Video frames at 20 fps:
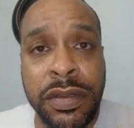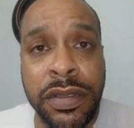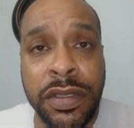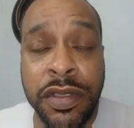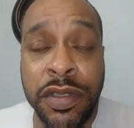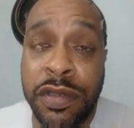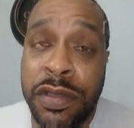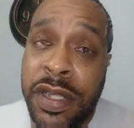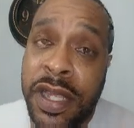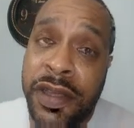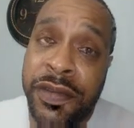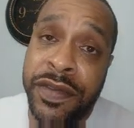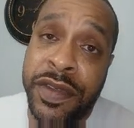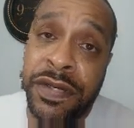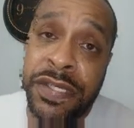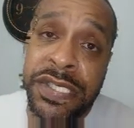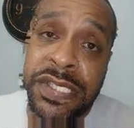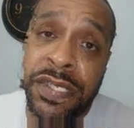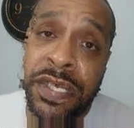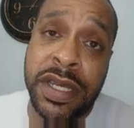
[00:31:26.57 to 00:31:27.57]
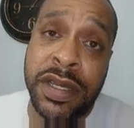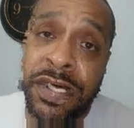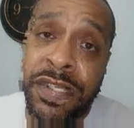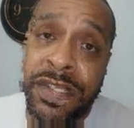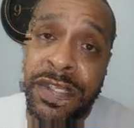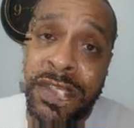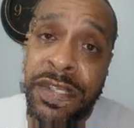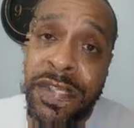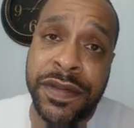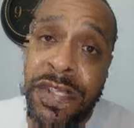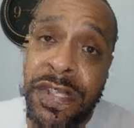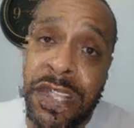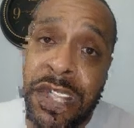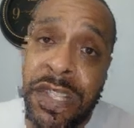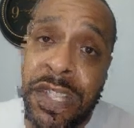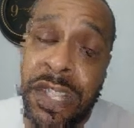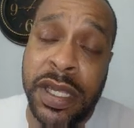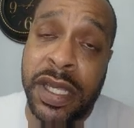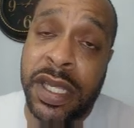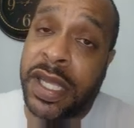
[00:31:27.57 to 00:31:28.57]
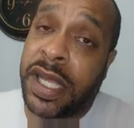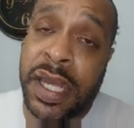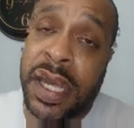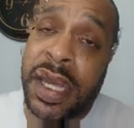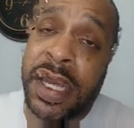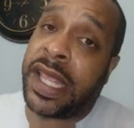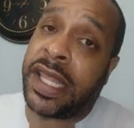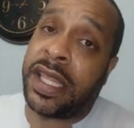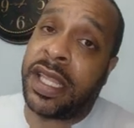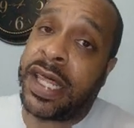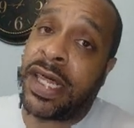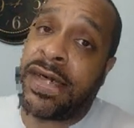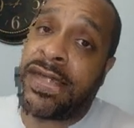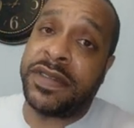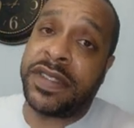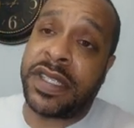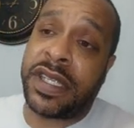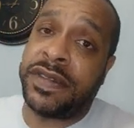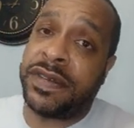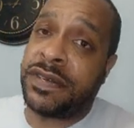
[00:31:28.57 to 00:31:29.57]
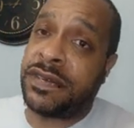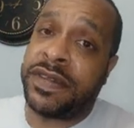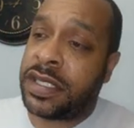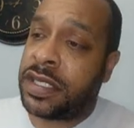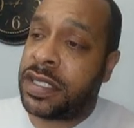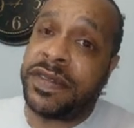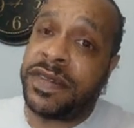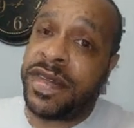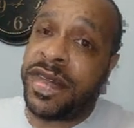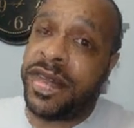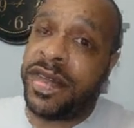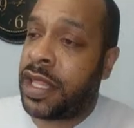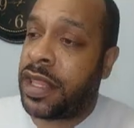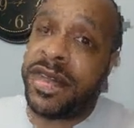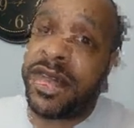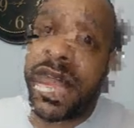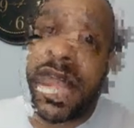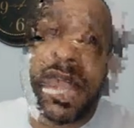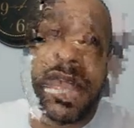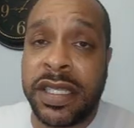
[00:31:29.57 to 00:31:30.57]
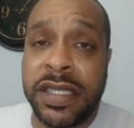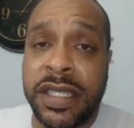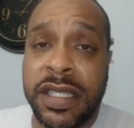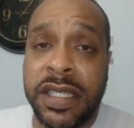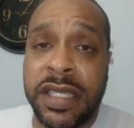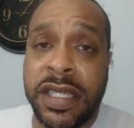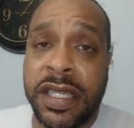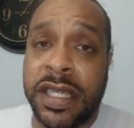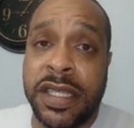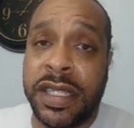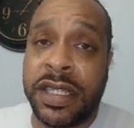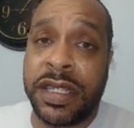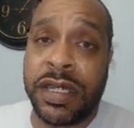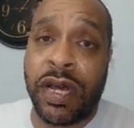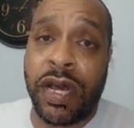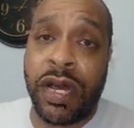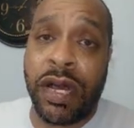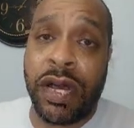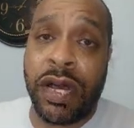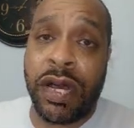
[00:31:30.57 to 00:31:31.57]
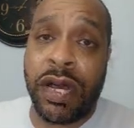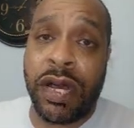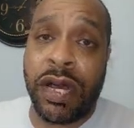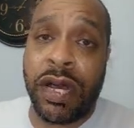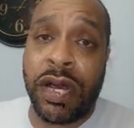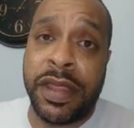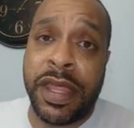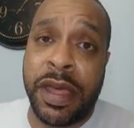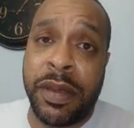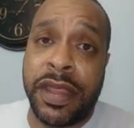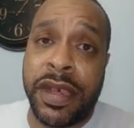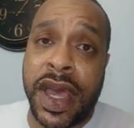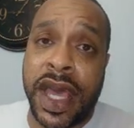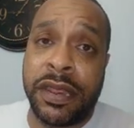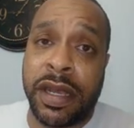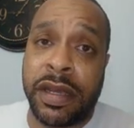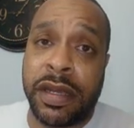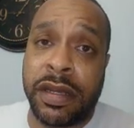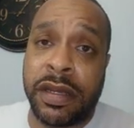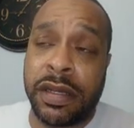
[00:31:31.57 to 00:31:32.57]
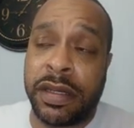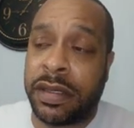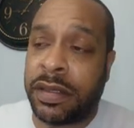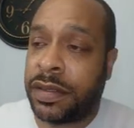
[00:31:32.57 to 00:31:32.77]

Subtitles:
You love yourself. God loves us. And that is all that matters.